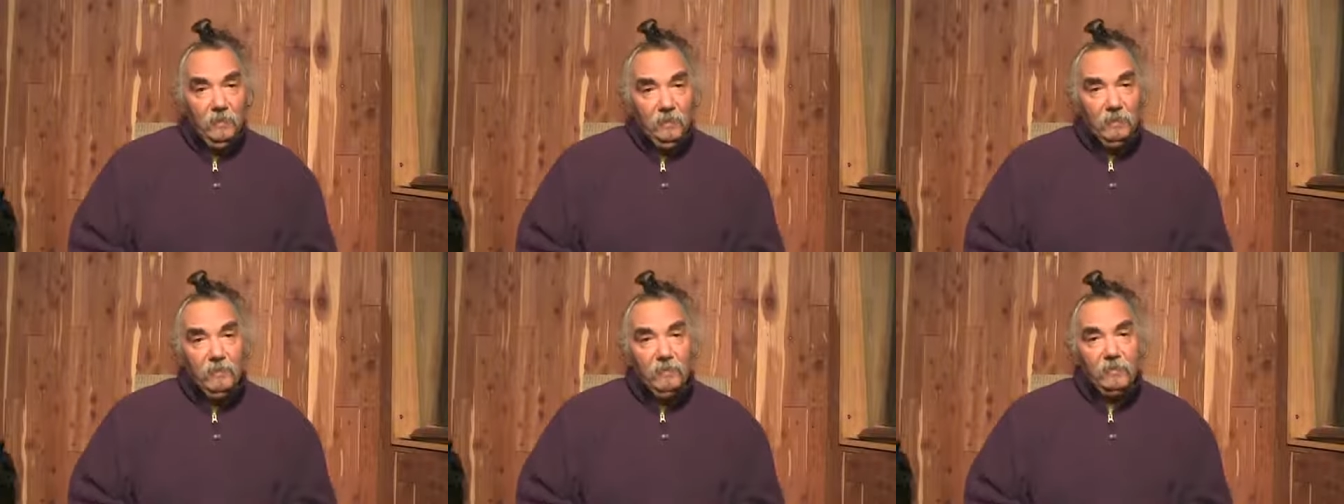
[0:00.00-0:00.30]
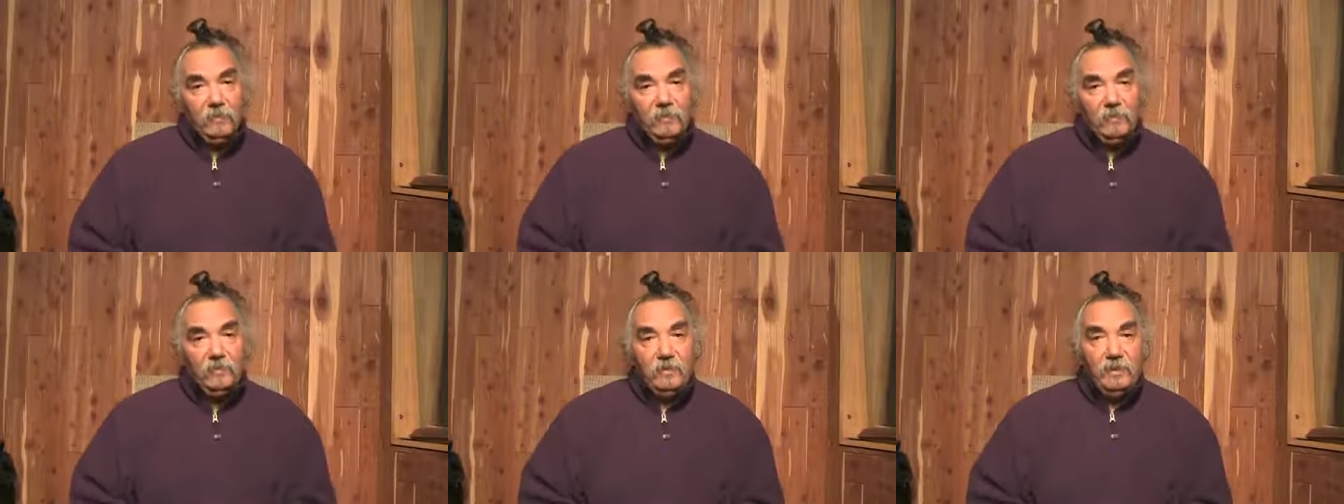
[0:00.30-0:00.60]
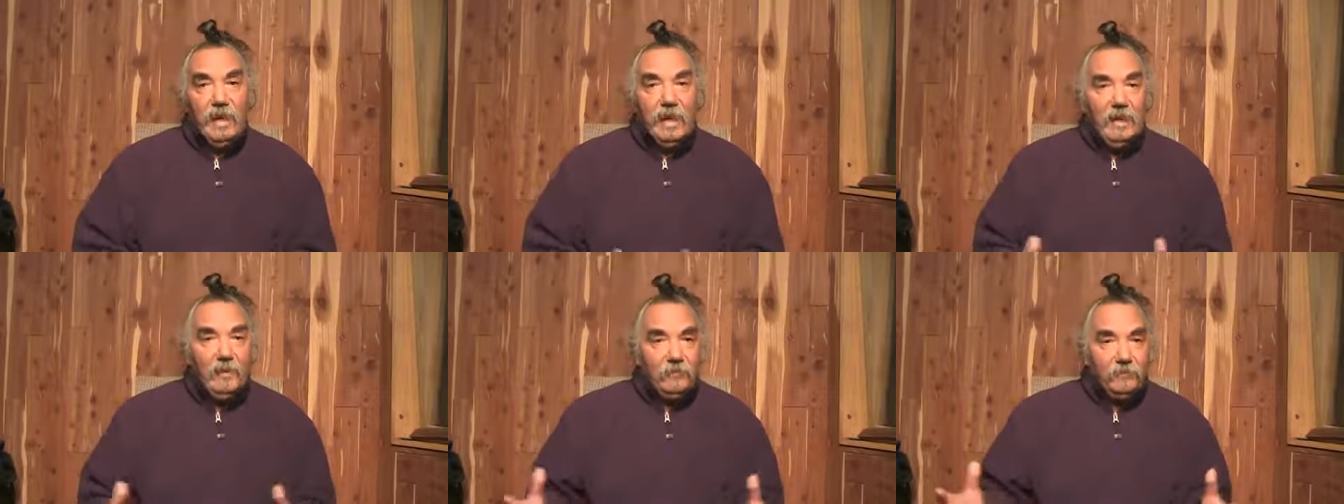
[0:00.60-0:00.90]
what's
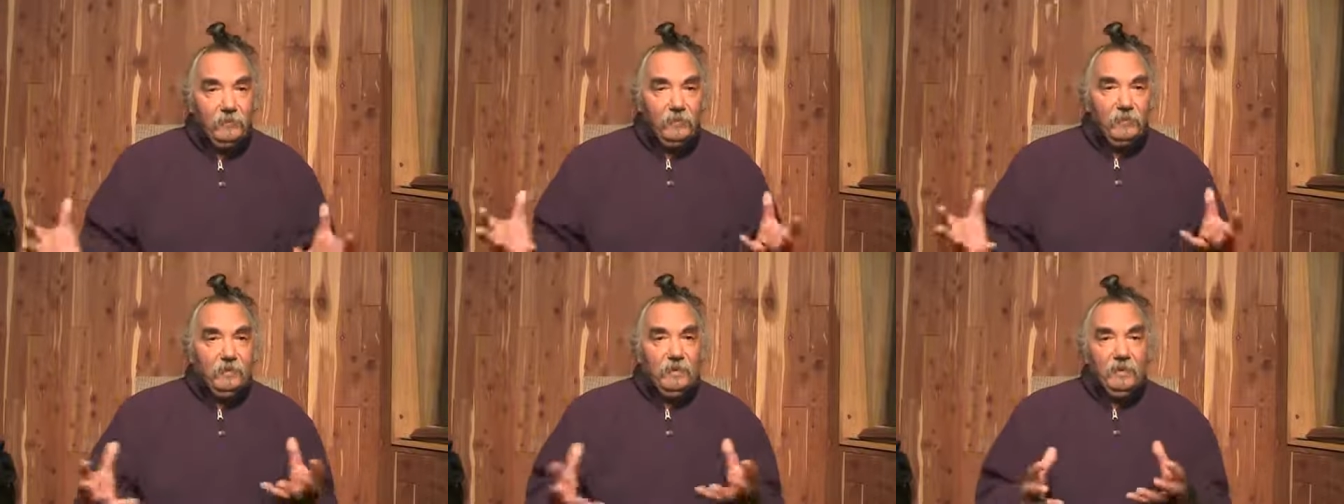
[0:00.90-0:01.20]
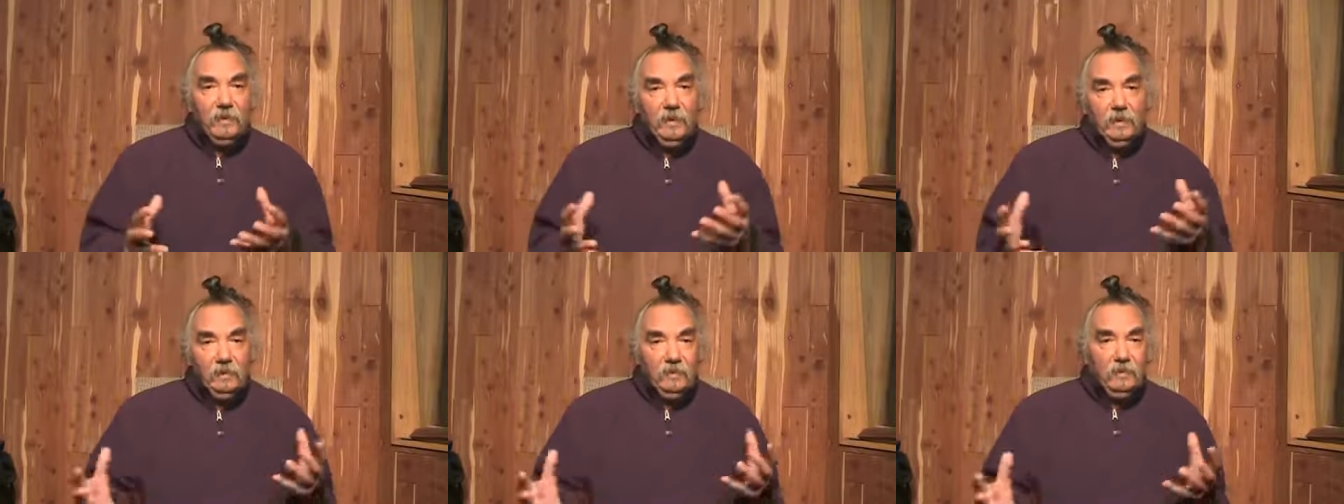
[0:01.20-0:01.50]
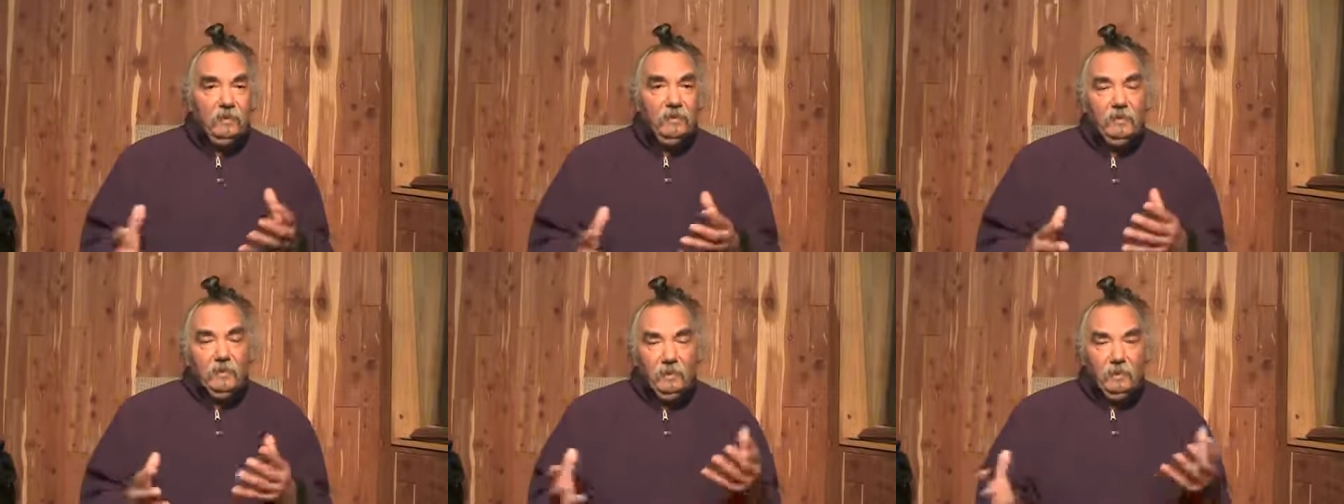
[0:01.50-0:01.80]
gathered
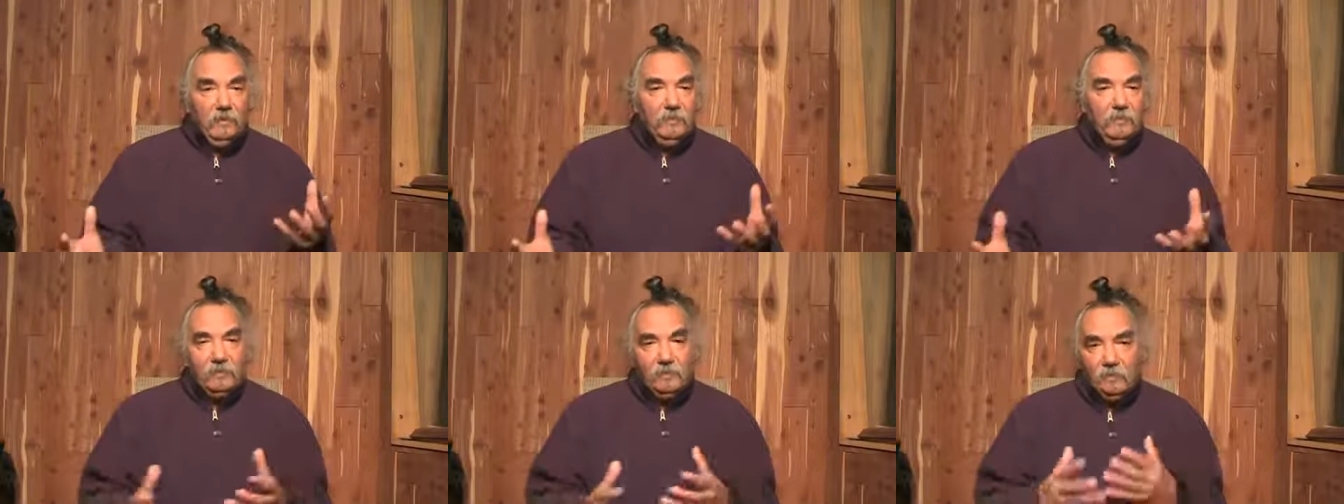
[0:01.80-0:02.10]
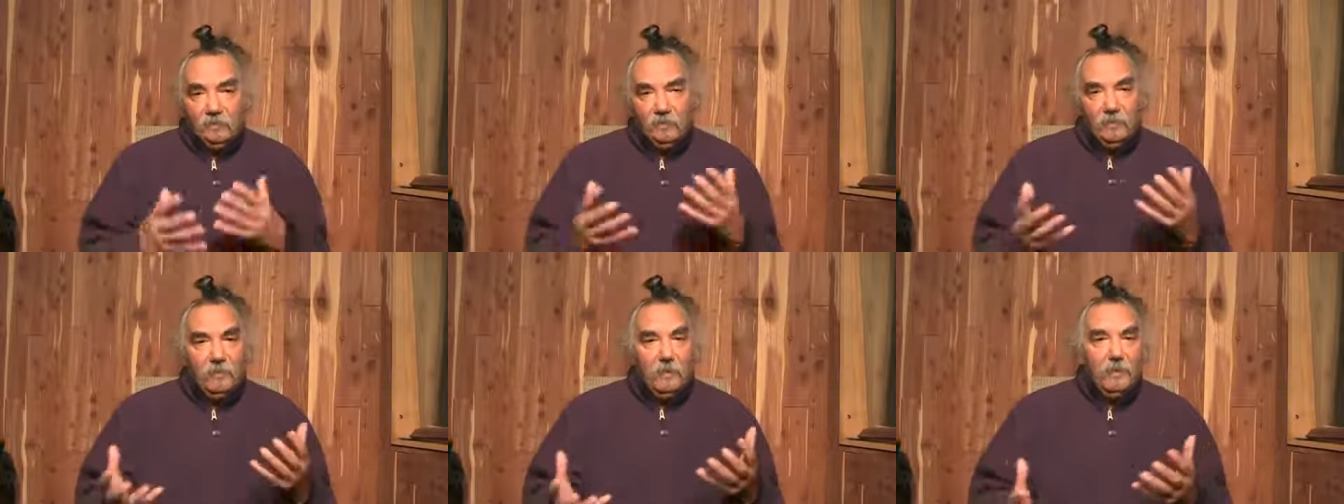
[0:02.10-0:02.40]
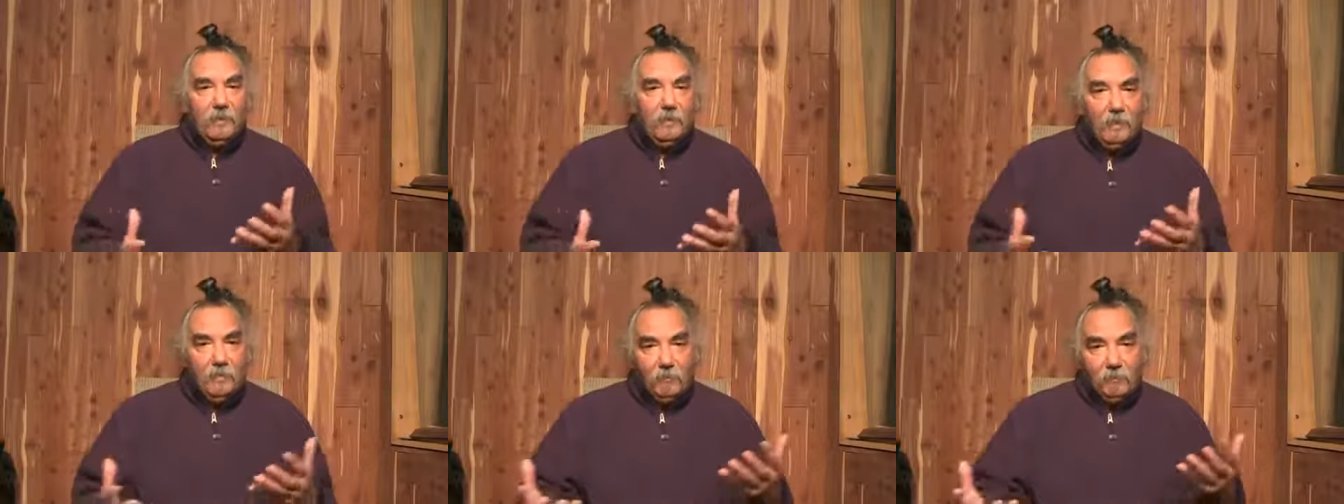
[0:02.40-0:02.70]
collected and sort of
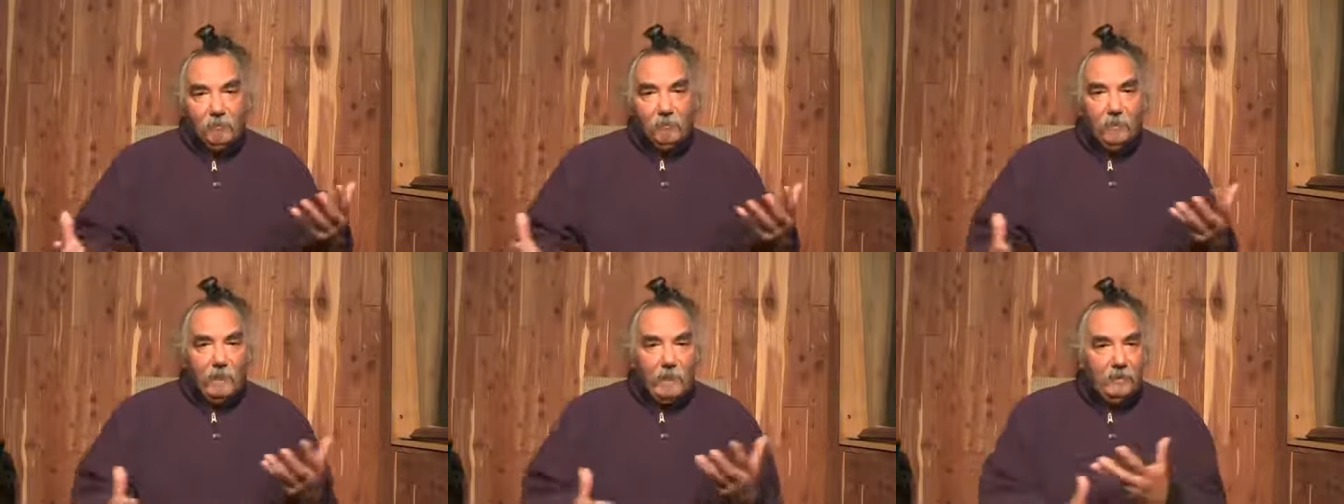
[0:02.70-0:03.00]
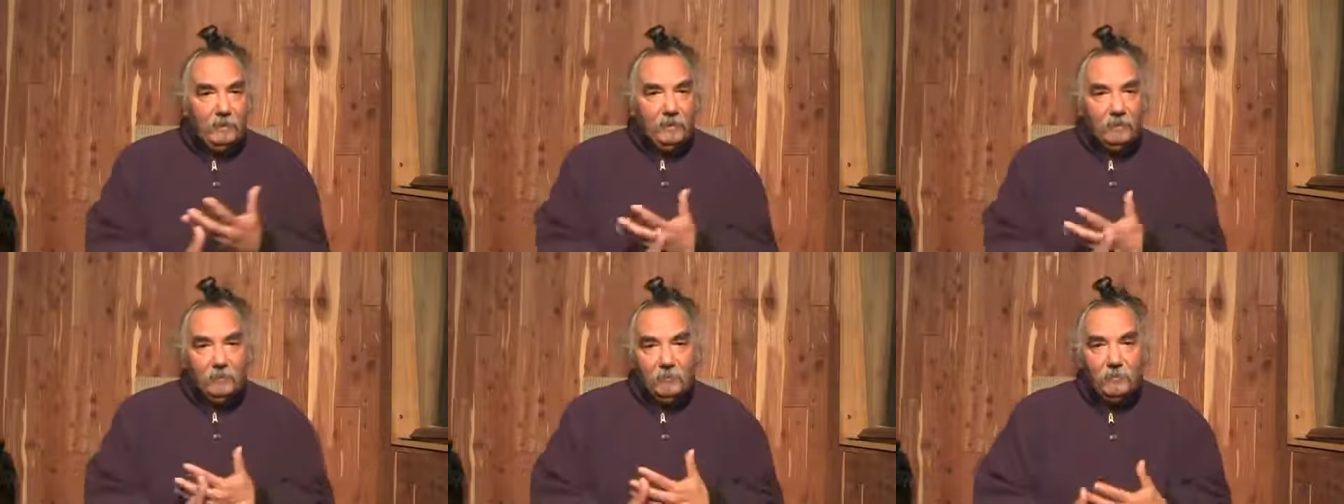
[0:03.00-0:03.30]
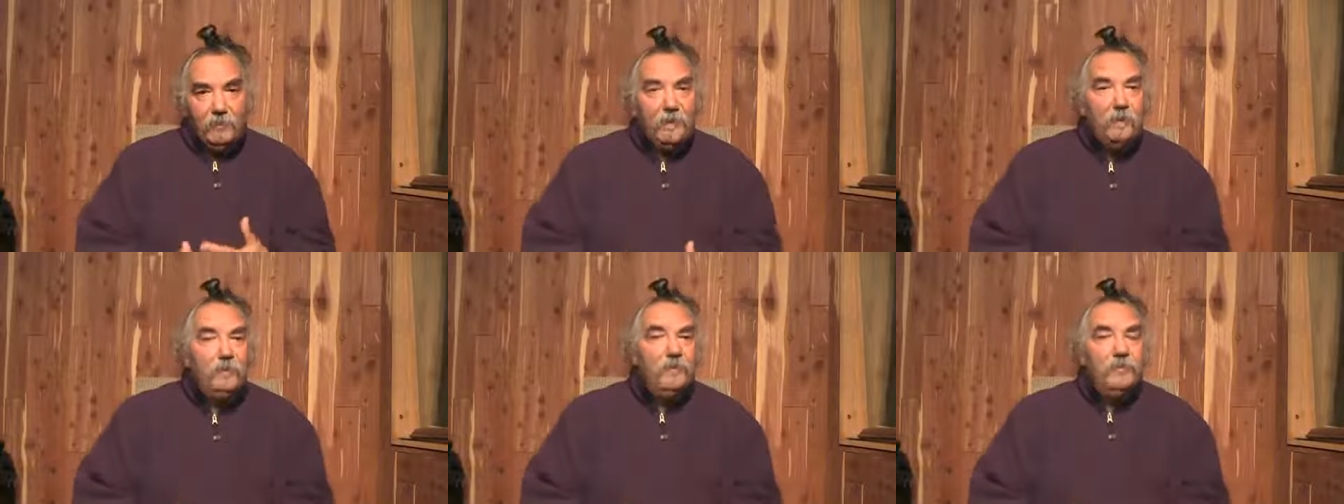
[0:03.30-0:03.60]
like embodied
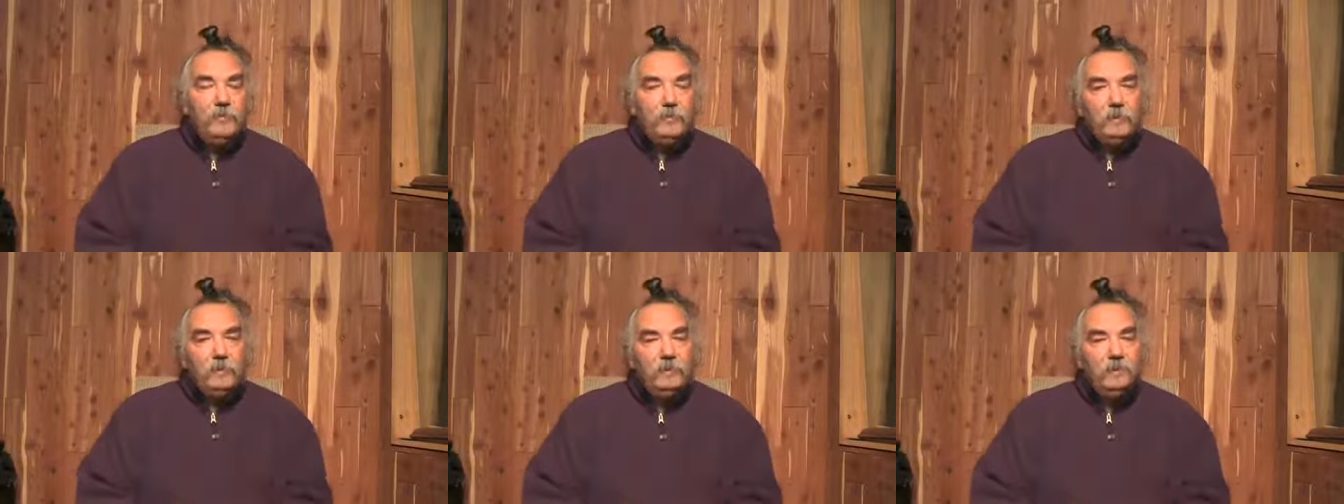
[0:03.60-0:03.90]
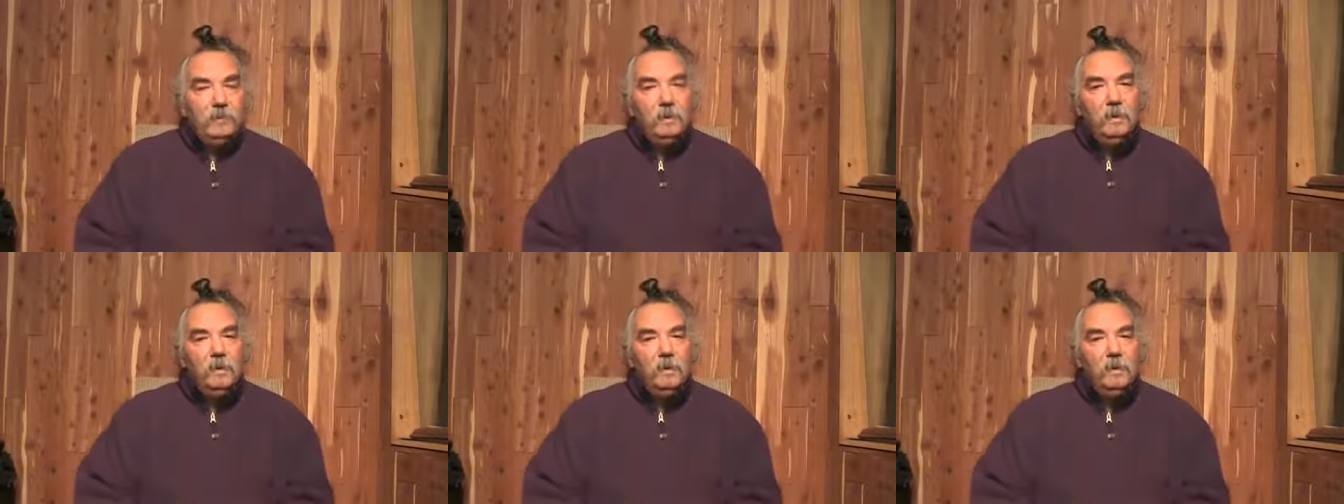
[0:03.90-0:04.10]
around you